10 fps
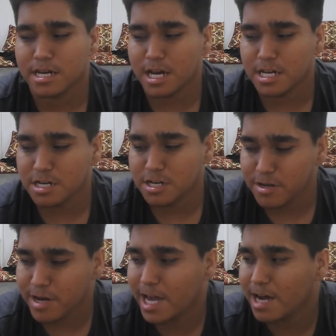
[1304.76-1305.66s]
a
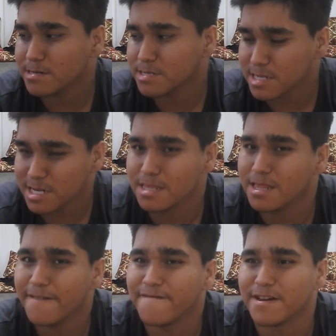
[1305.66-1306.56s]
new house to
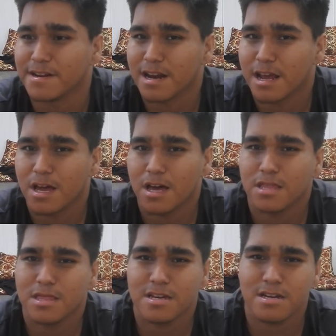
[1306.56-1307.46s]
live in.
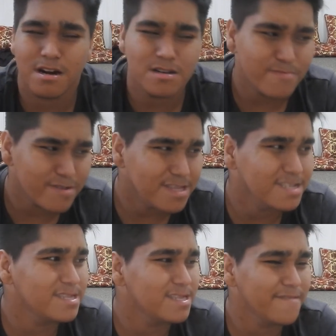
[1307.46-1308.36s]
Like, I don't want to
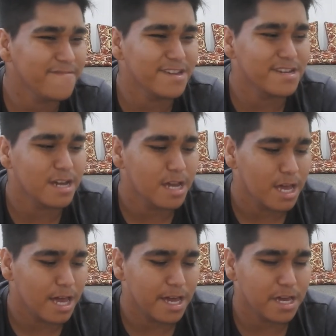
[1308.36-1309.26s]
live in
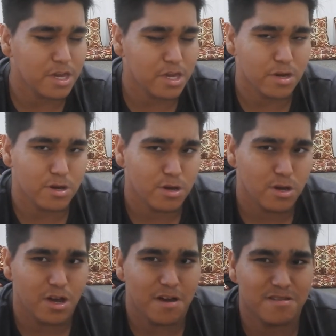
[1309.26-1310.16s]
a
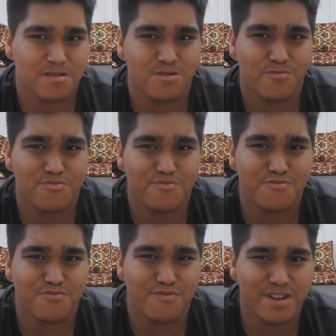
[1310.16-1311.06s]

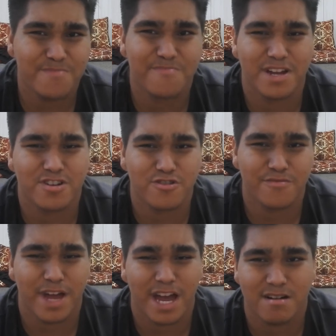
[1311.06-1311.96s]

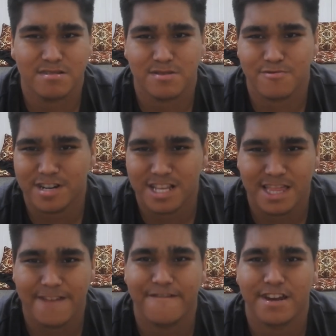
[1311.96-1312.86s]
3-bedroom house. I want to
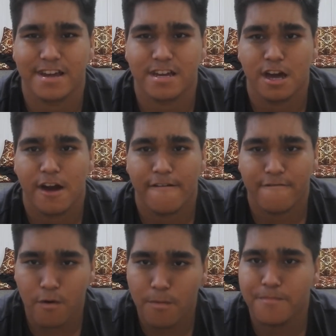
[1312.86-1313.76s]
live in a
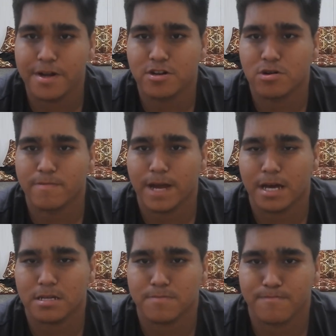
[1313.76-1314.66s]
4-bedroom
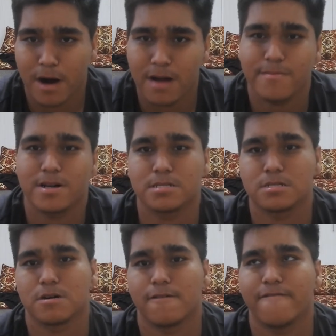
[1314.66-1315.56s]
house by
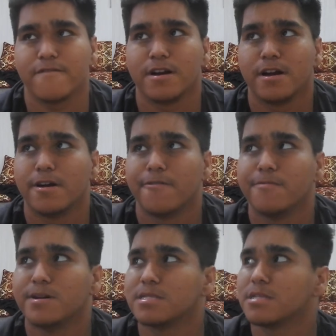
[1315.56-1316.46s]
myself
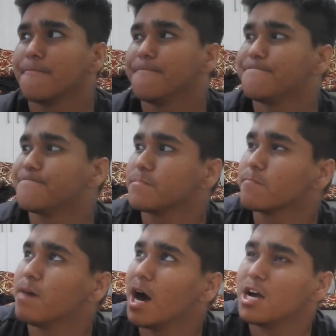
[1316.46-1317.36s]
with
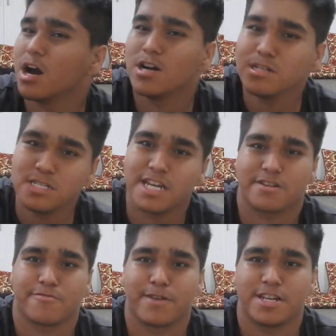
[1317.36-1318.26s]
my own
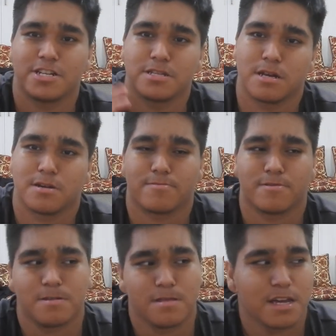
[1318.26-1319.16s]
decoration that I
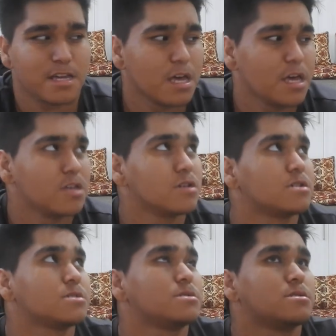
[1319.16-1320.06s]
want. Like, you're
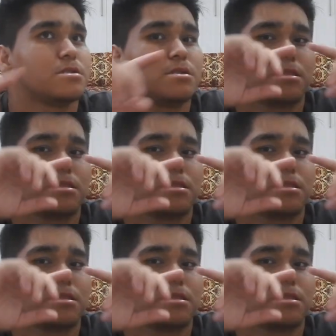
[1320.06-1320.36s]
gonna see